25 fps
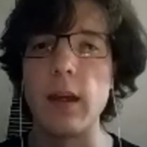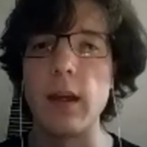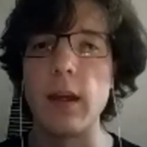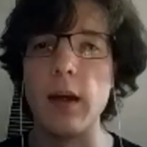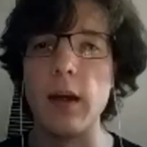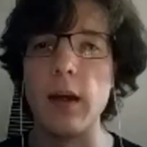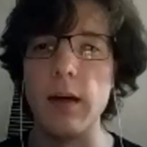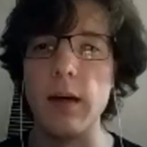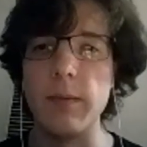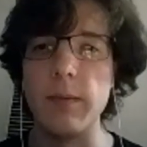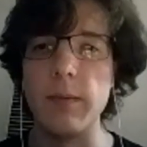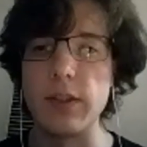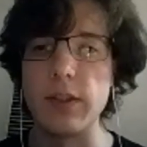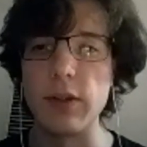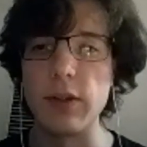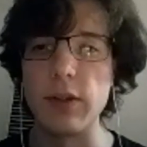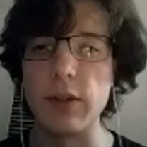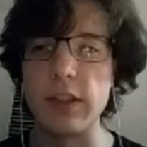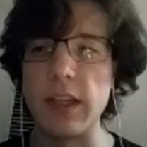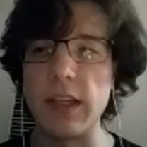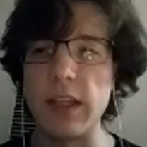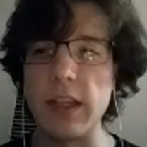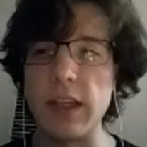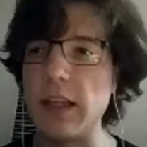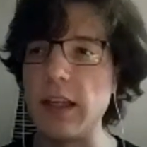And so
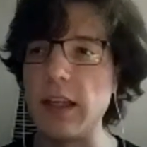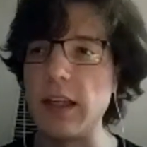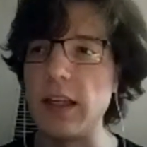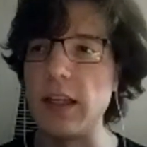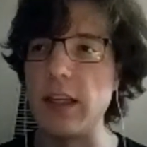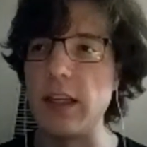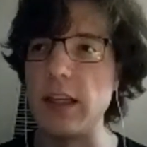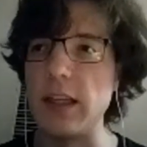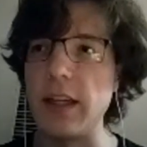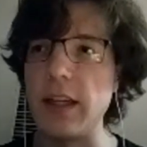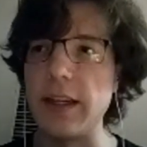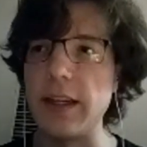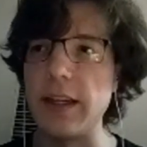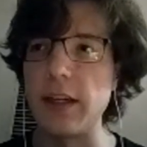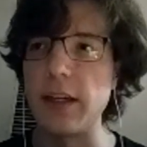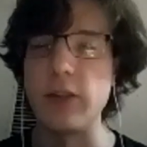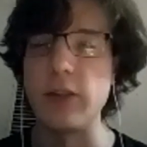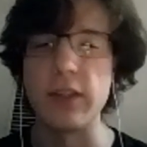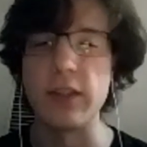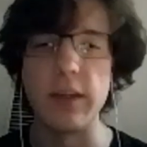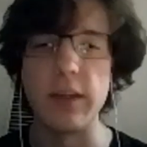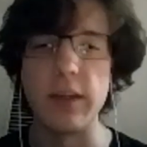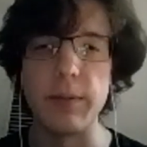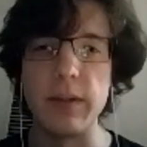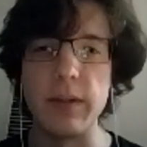it's not that it like goes
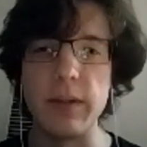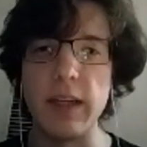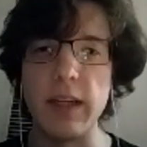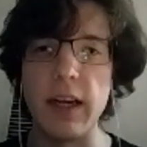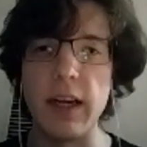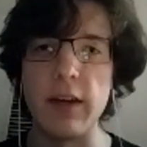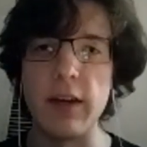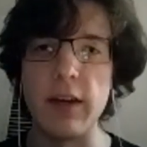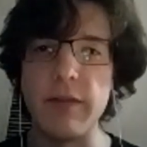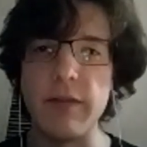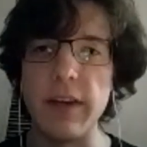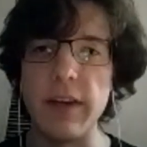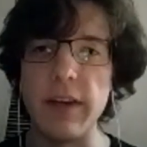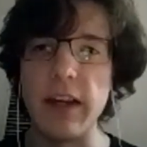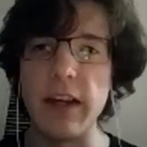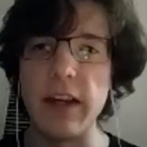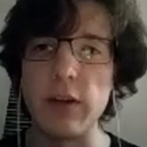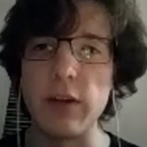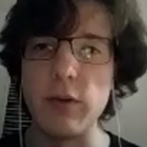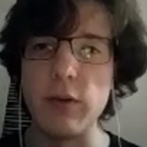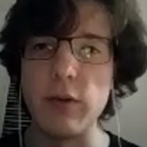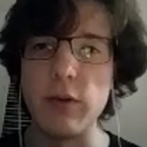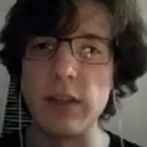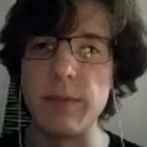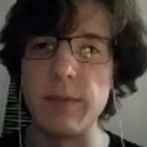up and down in value
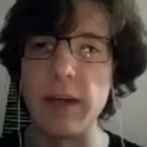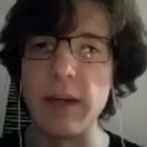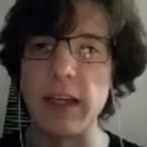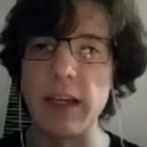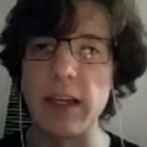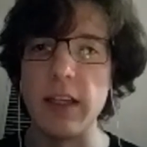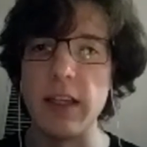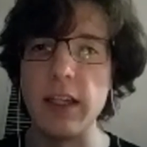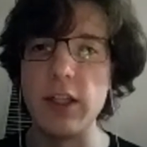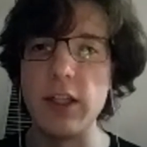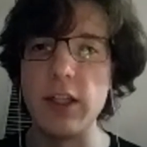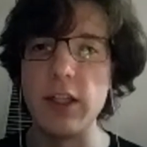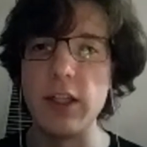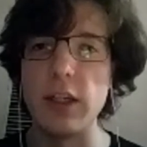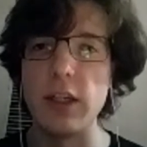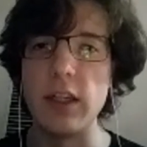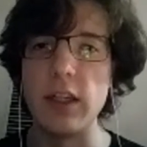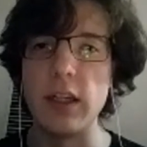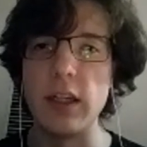with speculation.